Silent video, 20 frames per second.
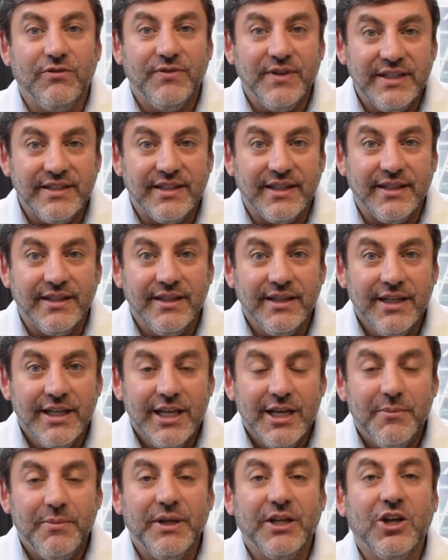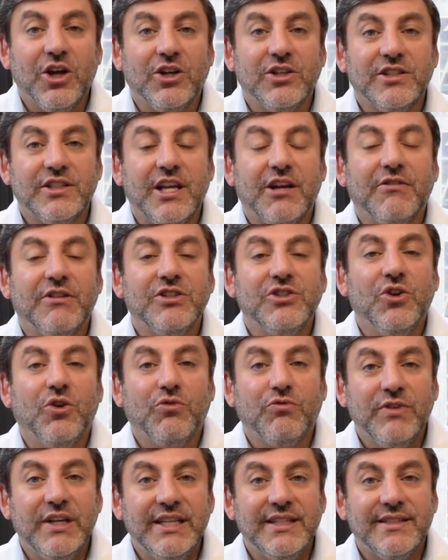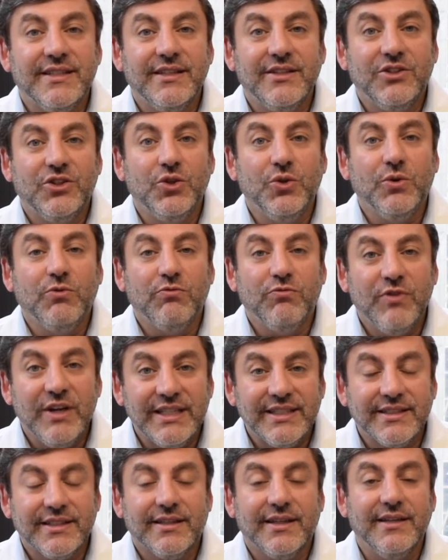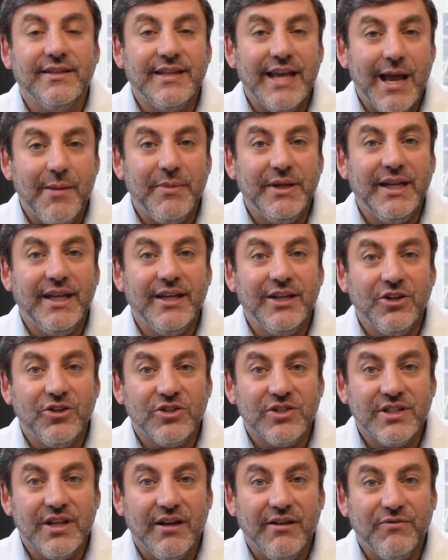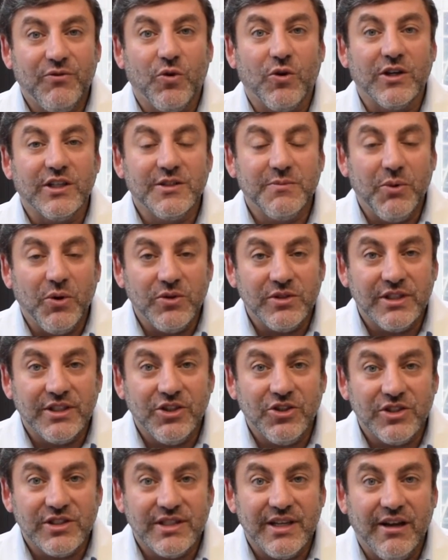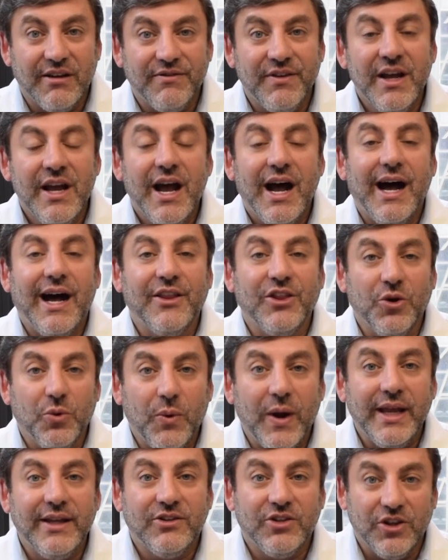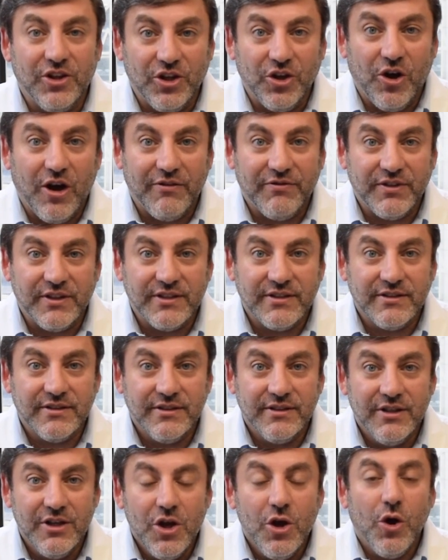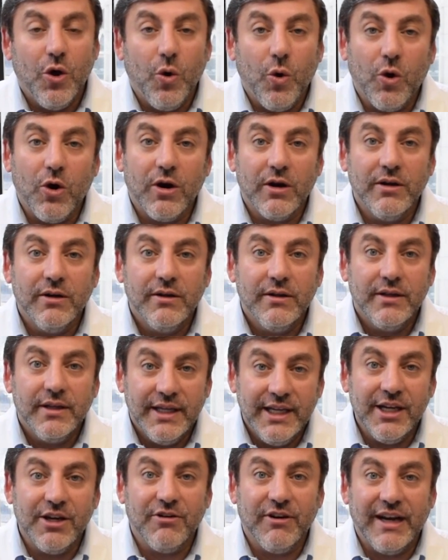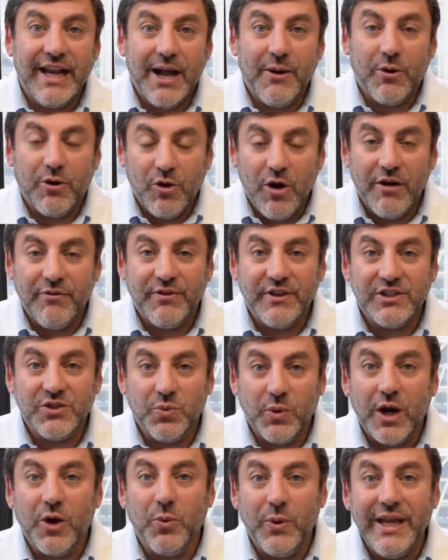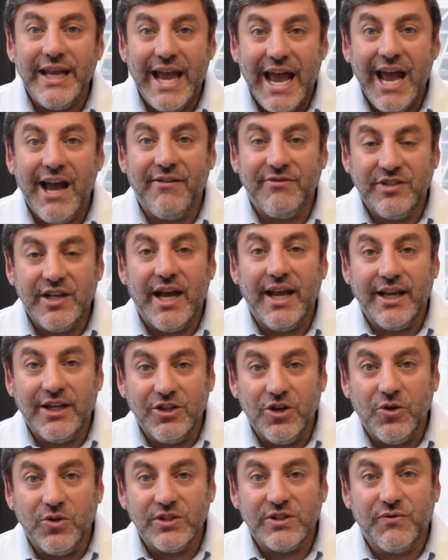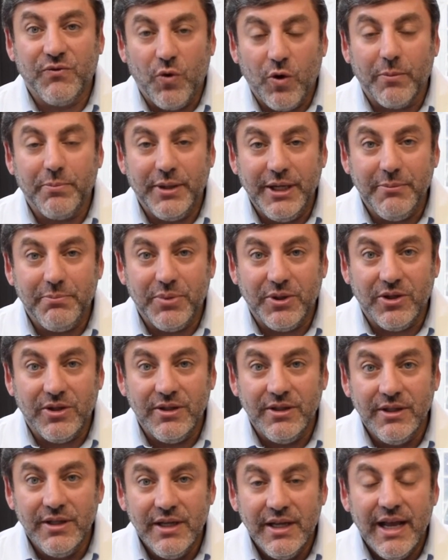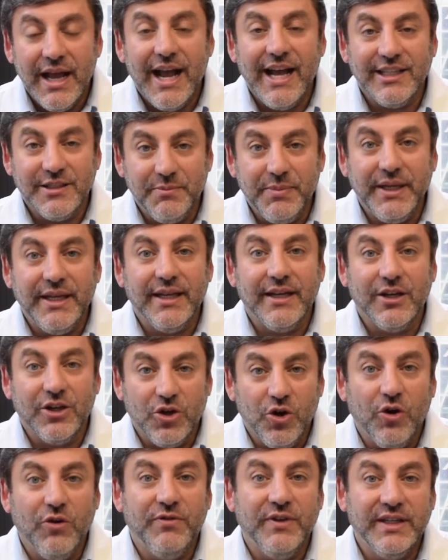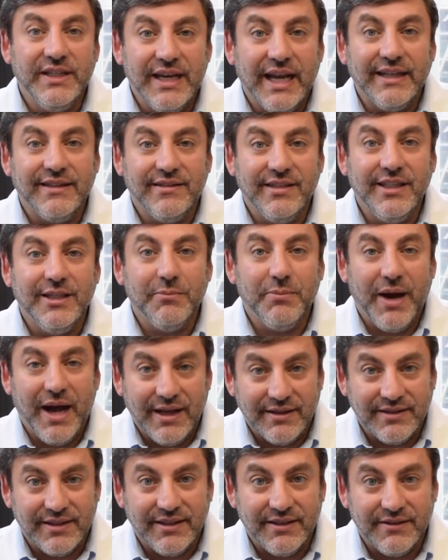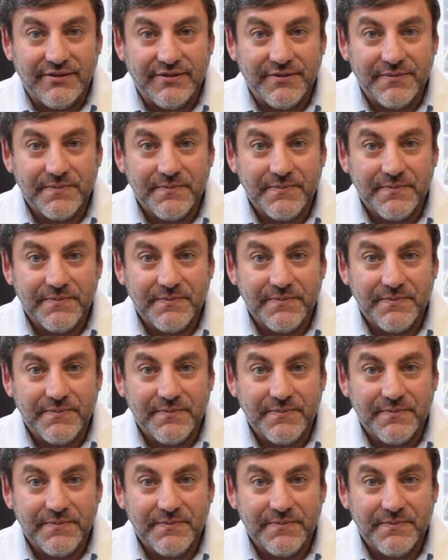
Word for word: visit, because there is no reason to risk contaminating yourself or exposing yourself on the way to the office, or here at our office where we have diagnosed 4 people as being COVID-19 positive.